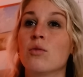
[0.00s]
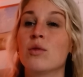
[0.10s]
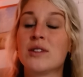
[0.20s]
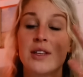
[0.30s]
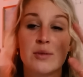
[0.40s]

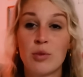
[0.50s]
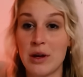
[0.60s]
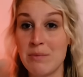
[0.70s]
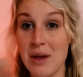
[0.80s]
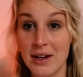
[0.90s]
was this
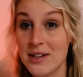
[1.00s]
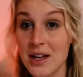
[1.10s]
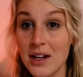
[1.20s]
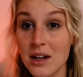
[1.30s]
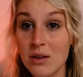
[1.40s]

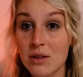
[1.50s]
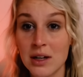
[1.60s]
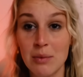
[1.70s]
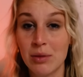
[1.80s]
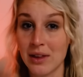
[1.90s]
premeditated? Did
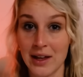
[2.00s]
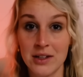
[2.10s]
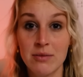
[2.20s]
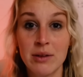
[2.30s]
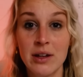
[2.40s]
he plan
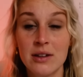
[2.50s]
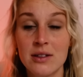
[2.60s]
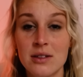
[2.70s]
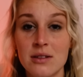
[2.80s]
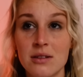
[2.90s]
to bring his